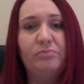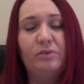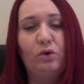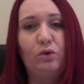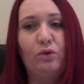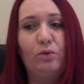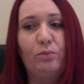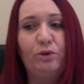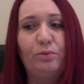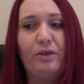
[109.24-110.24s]
good
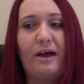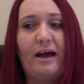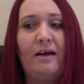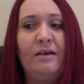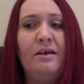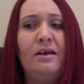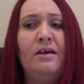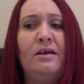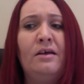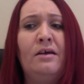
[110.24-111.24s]
thumbs up there.
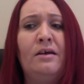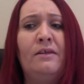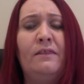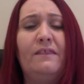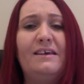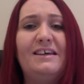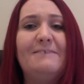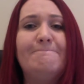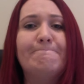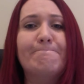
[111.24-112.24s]

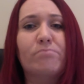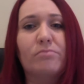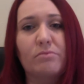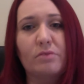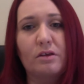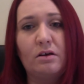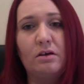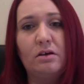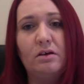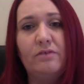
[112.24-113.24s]
The
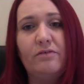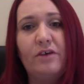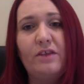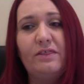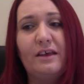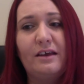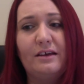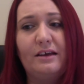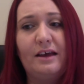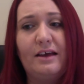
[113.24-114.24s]
third
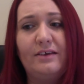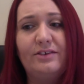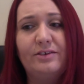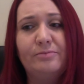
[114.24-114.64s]
thing is,